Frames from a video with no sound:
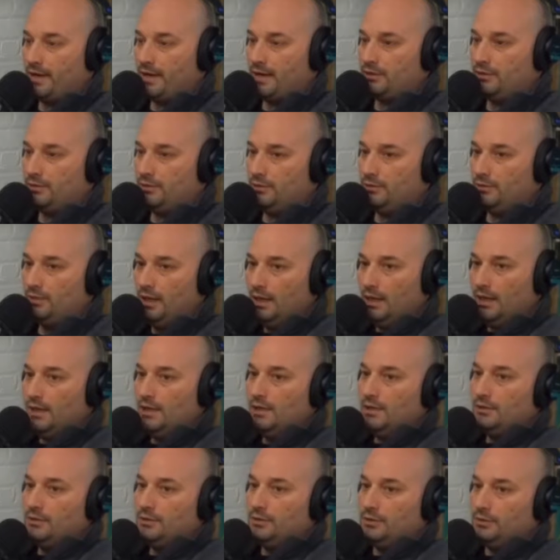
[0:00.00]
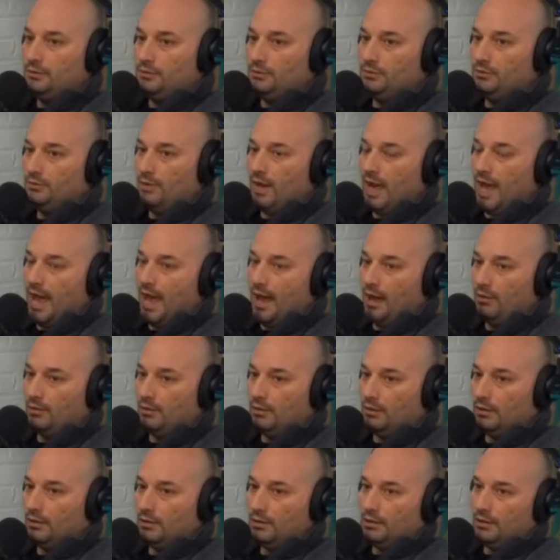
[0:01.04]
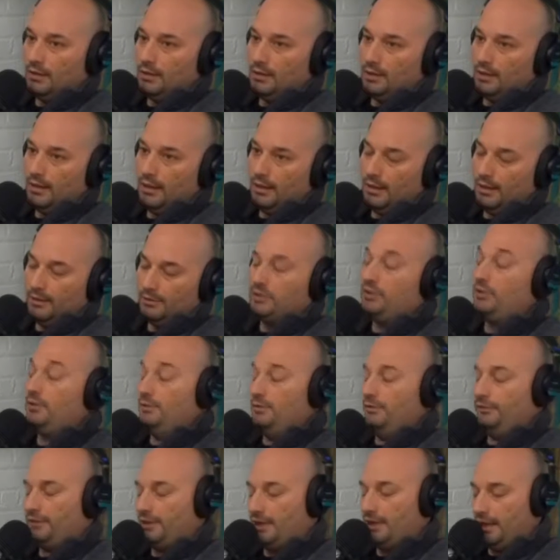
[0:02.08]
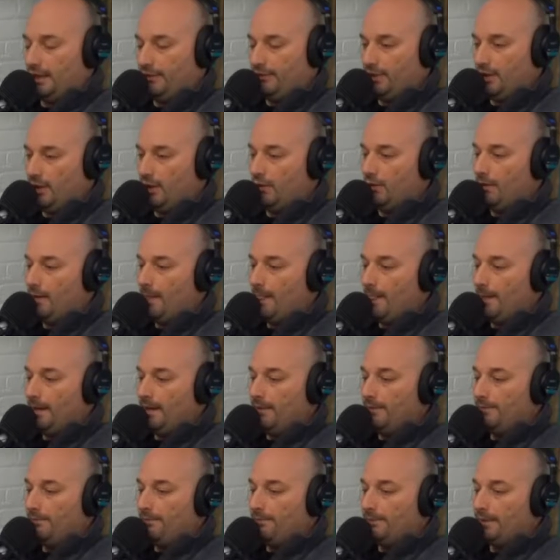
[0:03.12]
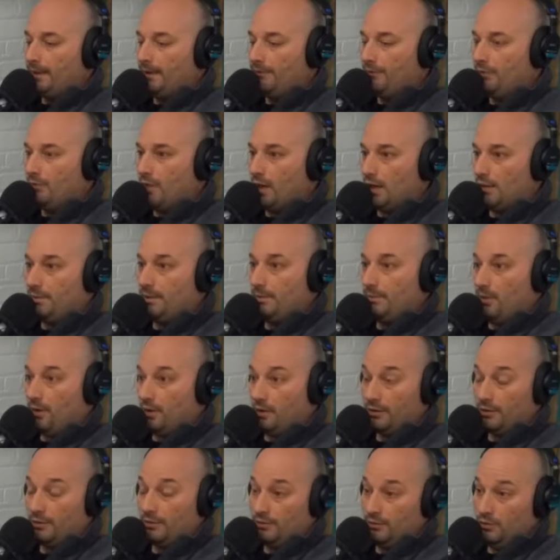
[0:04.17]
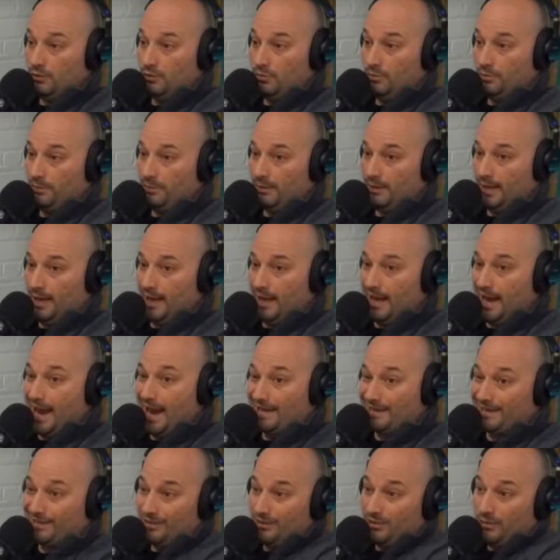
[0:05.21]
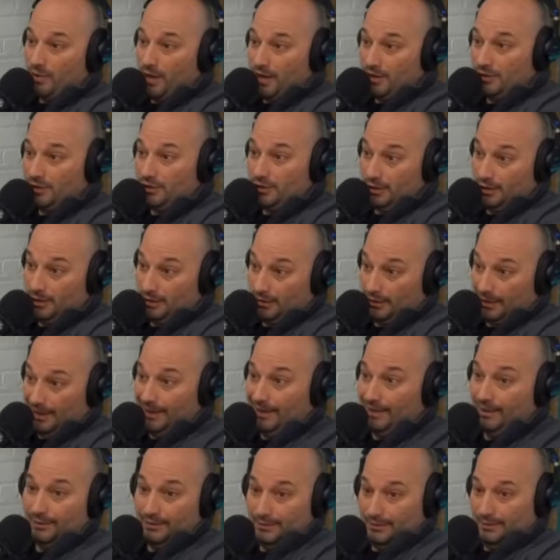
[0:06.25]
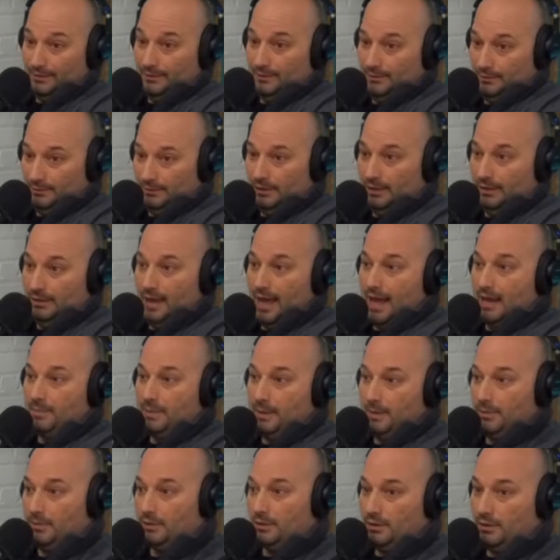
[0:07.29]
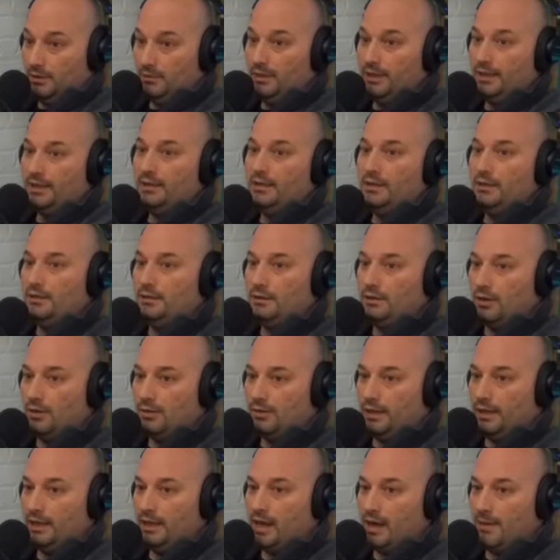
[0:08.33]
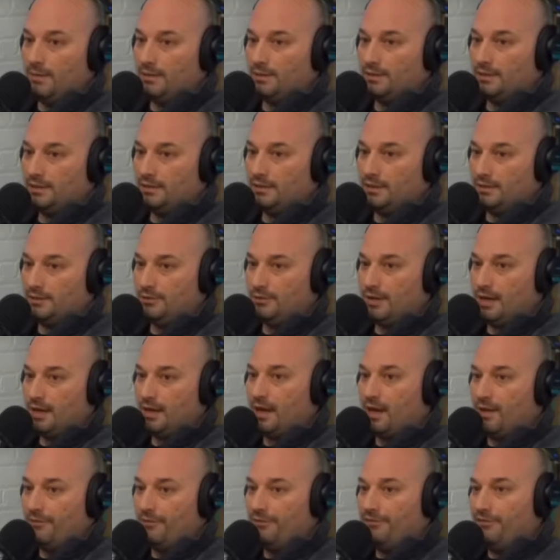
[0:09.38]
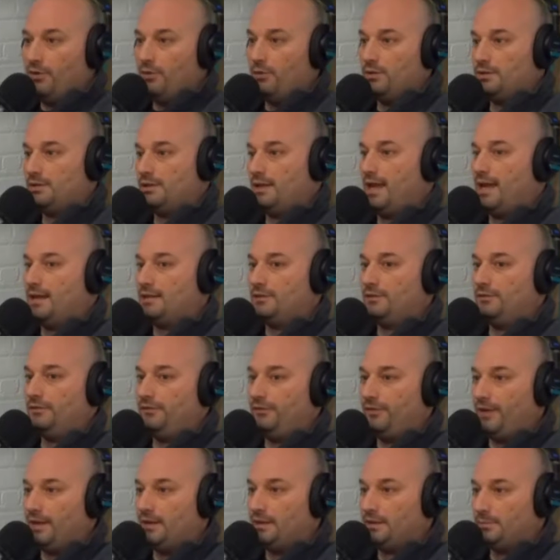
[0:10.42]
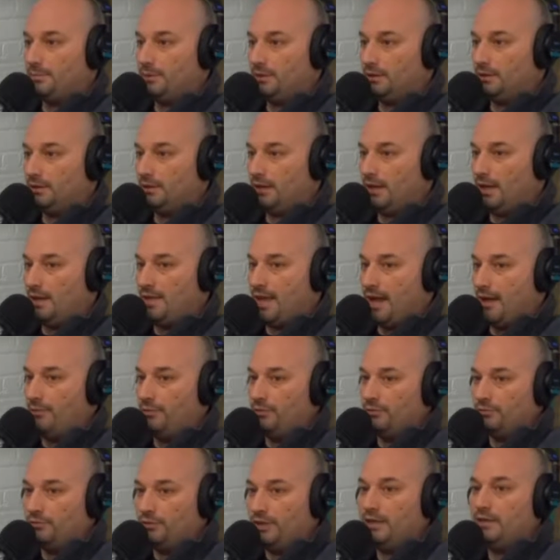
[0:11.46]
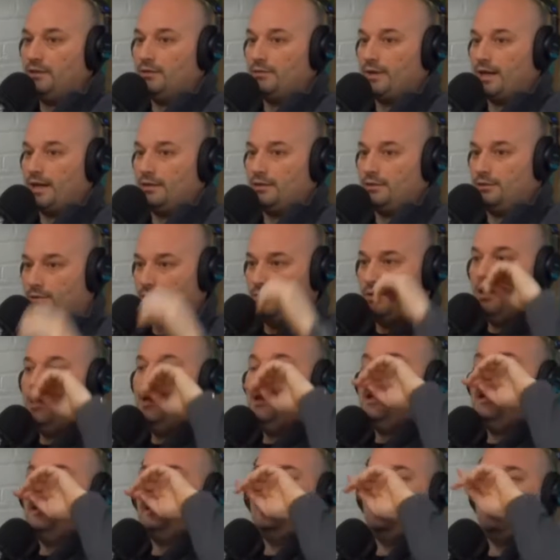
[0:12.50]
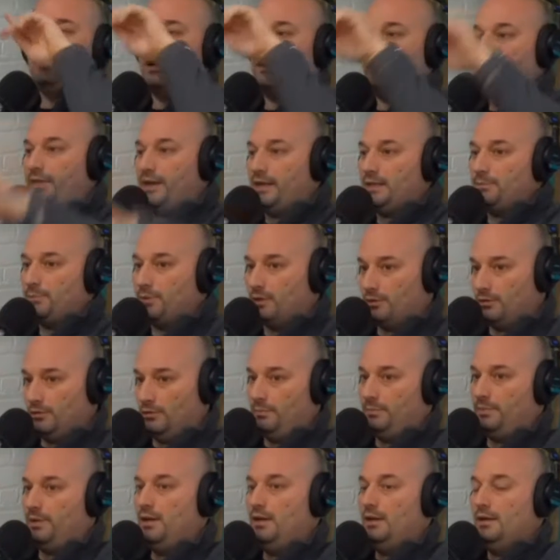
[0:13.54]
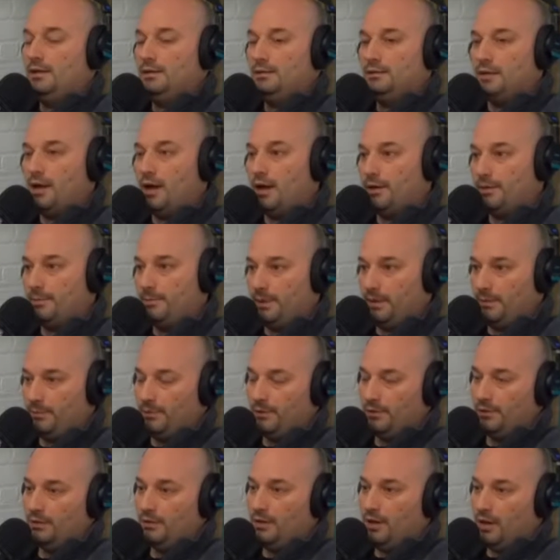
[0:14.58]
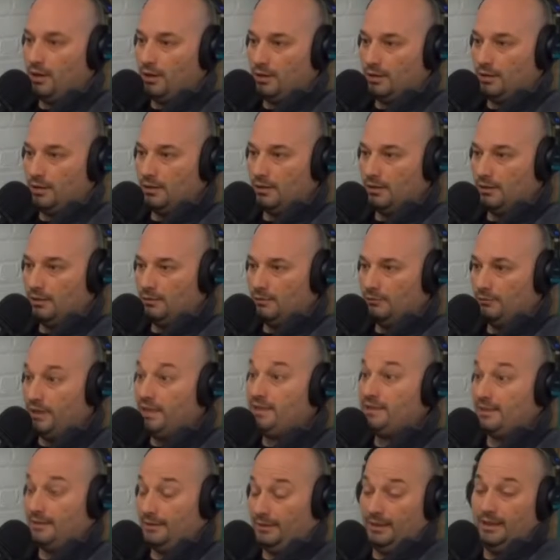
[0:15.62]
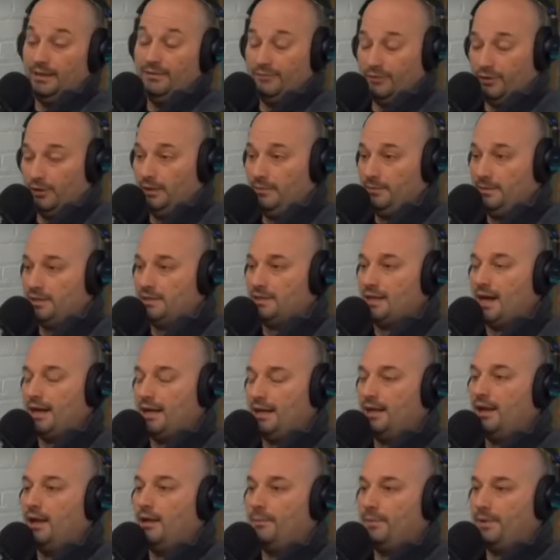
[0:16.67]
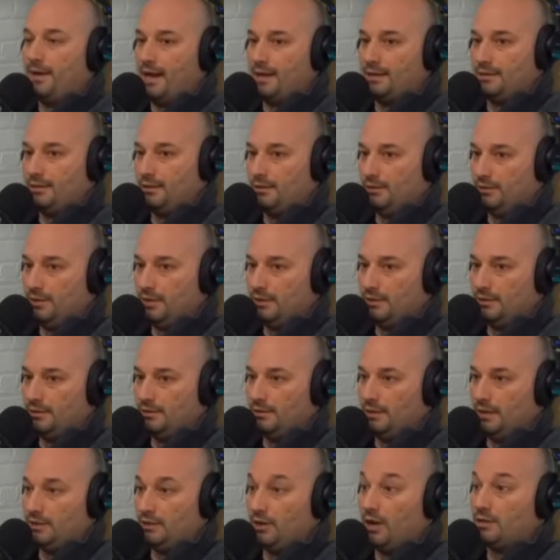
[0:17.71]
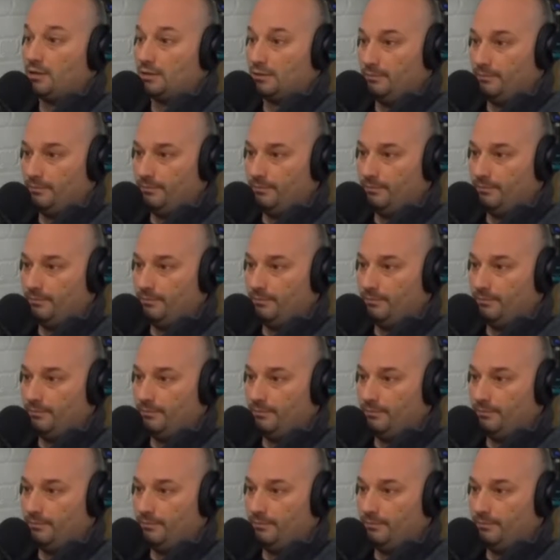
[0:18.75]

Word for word: redirect you to our uh, to Klaviyo. If you want to be part of the group and ask a question, like a lot of people are doing, go to ecommerceuncensored.com forward slash Facebook, and that will redirect you to our Facebook group. Ton of people are recently have really been signing up and asking questions, so that's